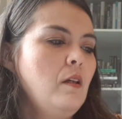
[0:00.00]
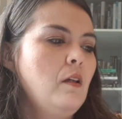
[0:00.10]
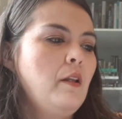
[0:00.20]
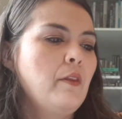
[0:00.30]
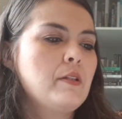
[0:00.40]

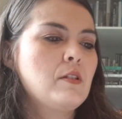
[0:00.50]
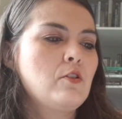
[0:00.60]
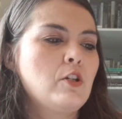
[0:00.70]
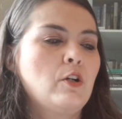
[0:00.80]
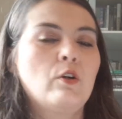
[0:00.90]
Now this
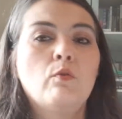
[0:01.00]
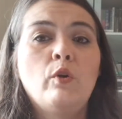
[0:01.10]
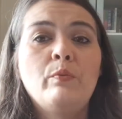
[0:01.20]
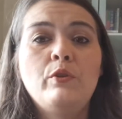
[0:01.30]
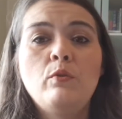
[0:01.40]
is your
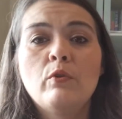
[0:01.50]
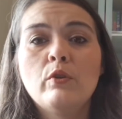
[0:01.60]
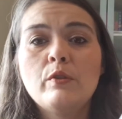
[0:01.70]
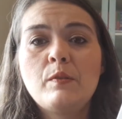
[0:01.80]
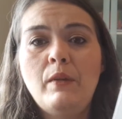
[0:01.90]
Roman
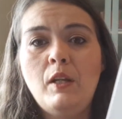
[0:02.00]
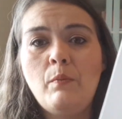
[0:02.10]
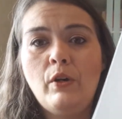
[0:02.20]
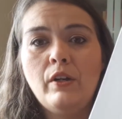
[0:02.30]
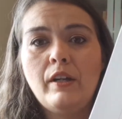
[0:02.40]
numerals mini
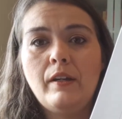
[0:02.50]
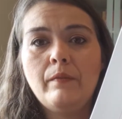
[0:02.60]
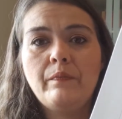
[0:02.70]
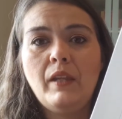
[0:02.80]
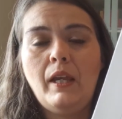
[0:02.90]
book.
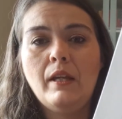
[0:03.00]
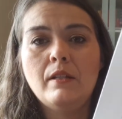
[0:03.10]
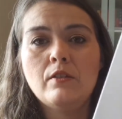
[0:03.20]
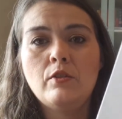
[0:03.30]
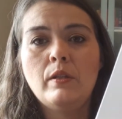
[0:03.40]

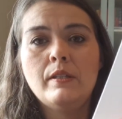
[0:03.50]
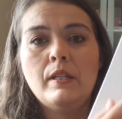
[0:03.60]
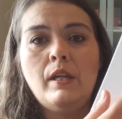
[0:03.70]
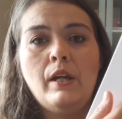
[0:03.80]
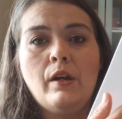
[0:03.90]
And as you can
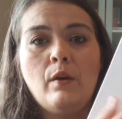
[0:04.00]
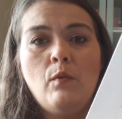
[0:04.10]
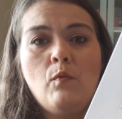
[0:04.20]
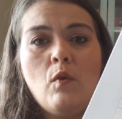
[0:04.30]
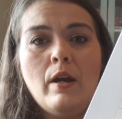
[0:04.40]
see here,
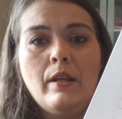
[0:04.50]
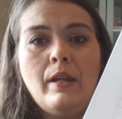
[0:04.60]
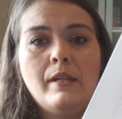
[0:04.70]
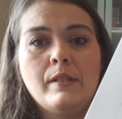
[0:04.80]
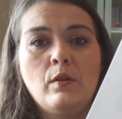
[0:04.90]

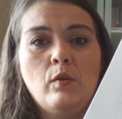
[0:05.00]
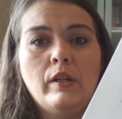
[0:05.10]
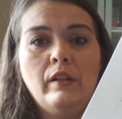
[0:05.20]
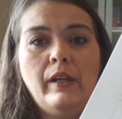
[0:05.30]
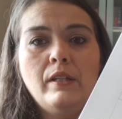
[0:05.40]
1 as it
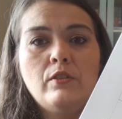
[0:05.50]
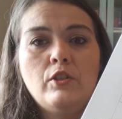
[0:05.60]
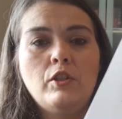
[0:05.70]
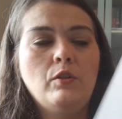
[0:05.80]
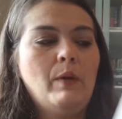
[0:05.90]

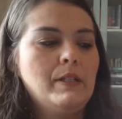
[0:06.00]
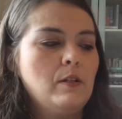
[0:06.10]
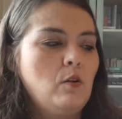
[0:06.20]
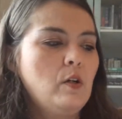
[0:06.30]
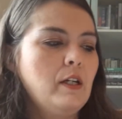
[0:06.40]
correlates, 2 as
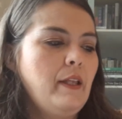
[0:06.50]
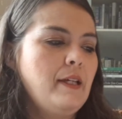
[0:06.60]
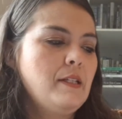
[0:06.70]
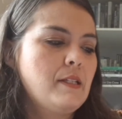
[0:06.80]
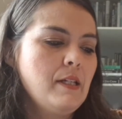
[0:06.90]
it
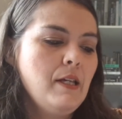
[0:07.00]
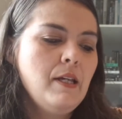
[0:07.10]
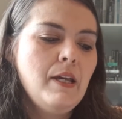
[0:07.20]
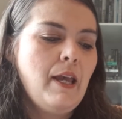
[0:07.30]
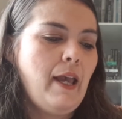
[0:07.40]
correlates.
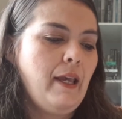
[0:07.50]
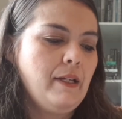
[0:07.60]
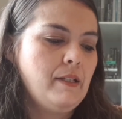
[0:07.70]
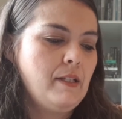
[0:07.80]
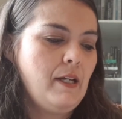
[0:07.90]

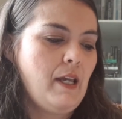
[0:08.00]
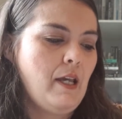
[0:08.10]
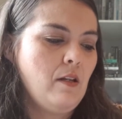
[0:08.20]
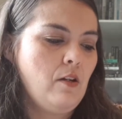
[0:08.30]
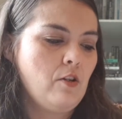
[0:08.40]
And
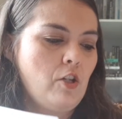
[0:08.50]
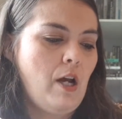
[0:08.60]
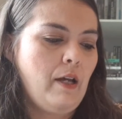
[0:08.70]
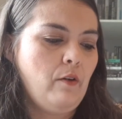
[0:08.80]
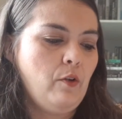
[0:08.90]
again, your
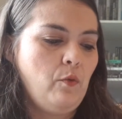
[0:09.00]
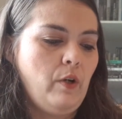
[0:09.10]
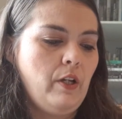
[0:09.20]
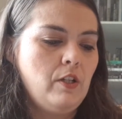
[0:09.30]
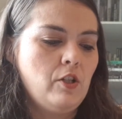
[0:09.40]
child
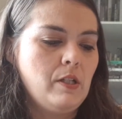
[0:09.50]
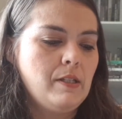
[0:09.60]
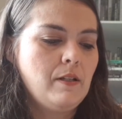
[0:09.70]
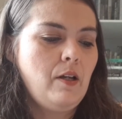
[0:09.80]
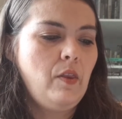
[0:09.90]
would
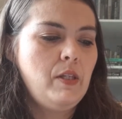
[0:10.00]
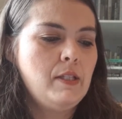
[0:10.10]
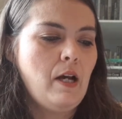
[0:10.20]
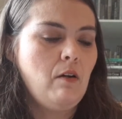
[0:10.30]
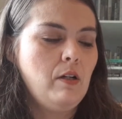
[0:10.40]
just cut
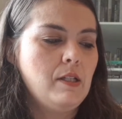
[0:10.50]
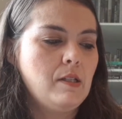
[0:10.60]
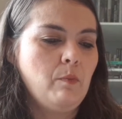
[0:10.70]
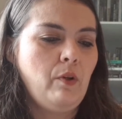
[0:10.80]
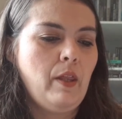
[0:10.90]
these out,
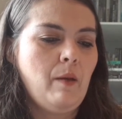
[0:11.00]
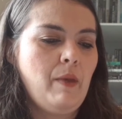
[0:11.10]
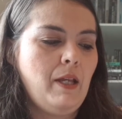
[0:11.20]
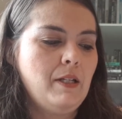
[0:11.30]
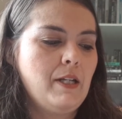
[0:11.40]
assemble them,
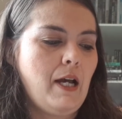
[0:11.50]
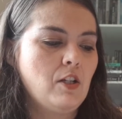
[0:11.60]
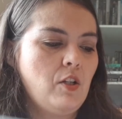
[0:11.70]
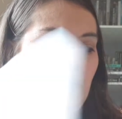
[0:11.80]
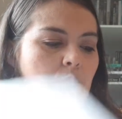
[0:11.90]
and
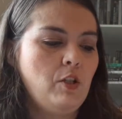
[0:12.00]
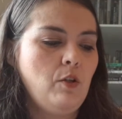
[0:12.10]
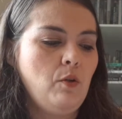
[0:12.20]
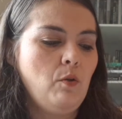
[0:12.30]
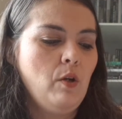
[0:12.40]
attach them
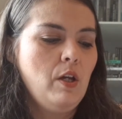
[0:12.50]
to